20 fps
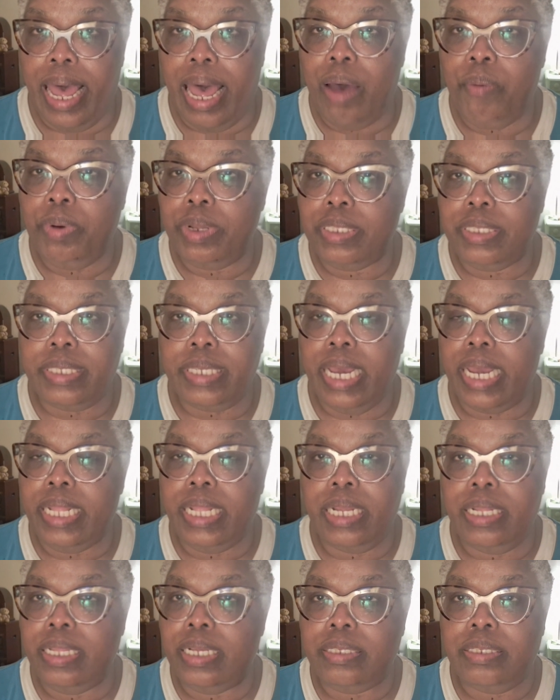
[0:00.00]
I wouldn't say
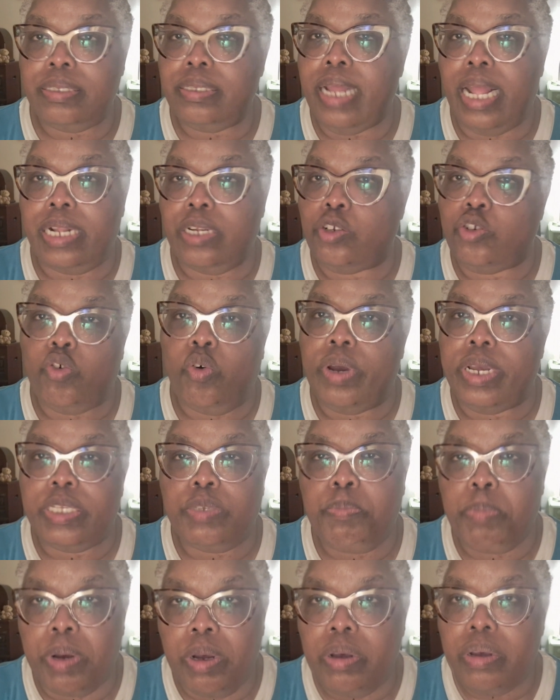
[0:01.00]
that this is not a joyous
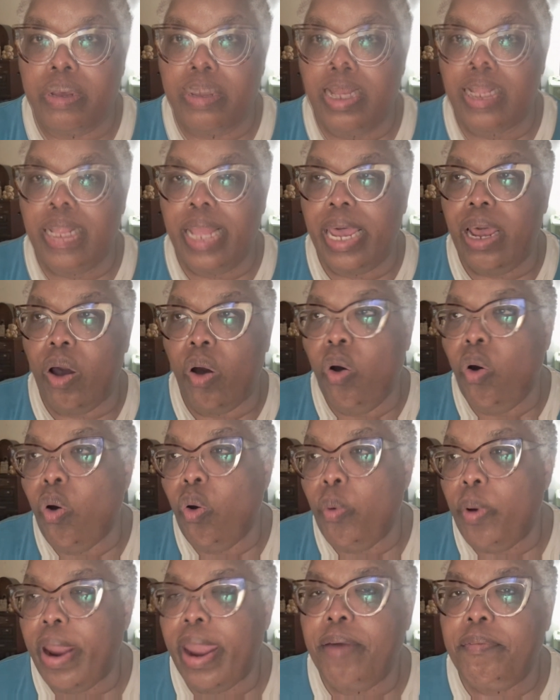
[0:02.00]
book. It's not like, oh,
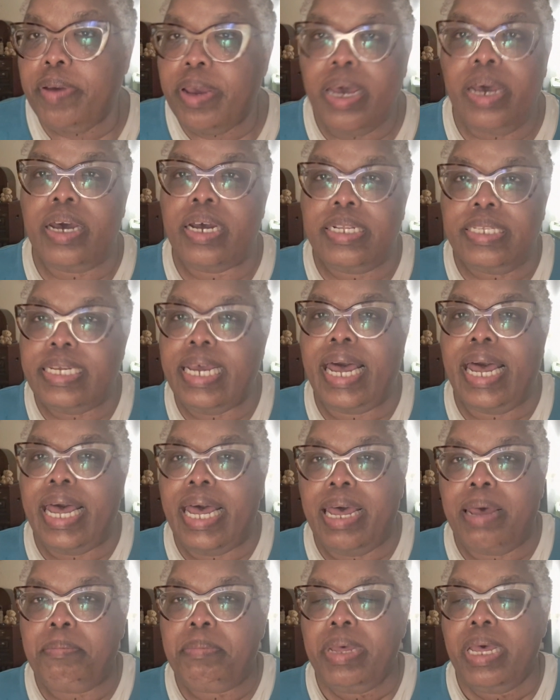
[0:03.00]
we're having a good
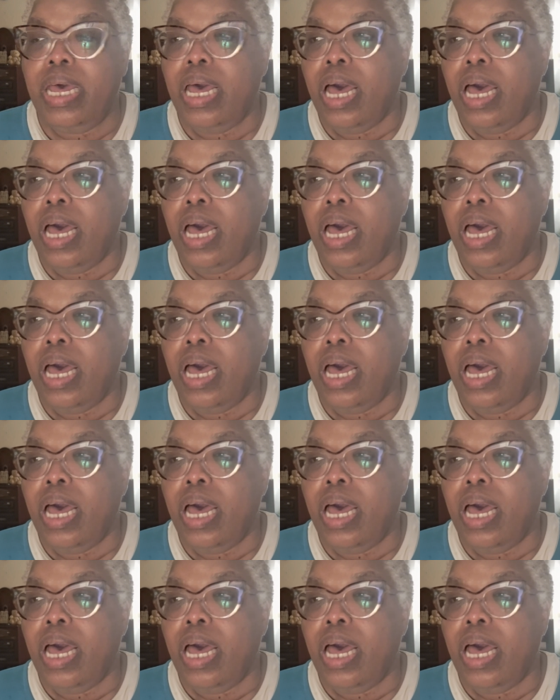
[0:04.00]
time.